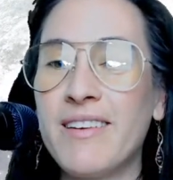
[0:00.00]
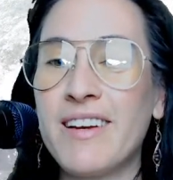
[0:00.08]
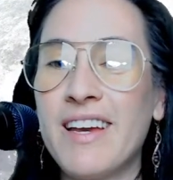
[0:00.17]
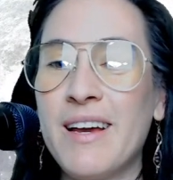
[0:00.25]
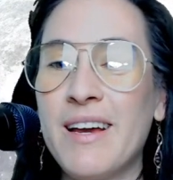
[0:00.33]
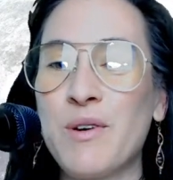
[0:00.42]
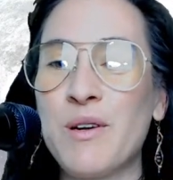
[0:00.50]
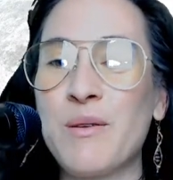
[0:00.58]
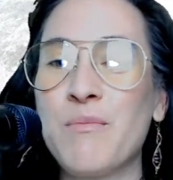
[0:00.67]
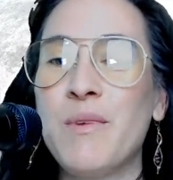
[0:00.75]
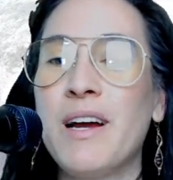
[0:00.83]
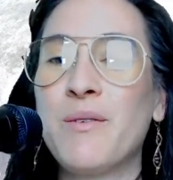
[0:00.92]
Okay, I'm wearing
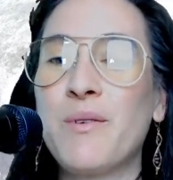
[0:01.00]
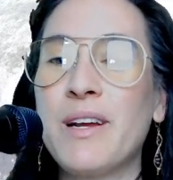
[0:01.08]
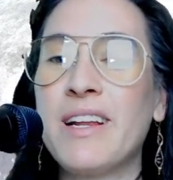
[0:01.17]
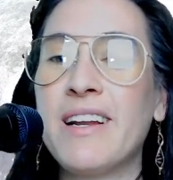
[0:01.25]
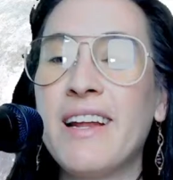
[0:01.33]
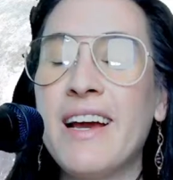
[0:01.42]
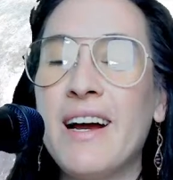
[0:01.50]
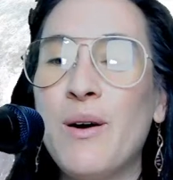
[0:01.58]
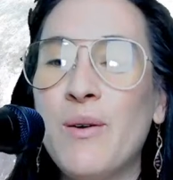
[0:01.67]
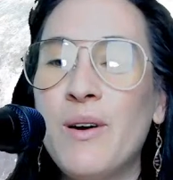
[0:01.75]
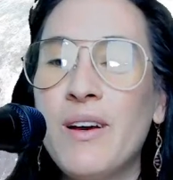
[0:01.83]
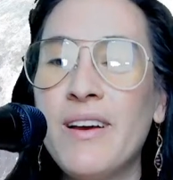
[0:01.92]
mine right now.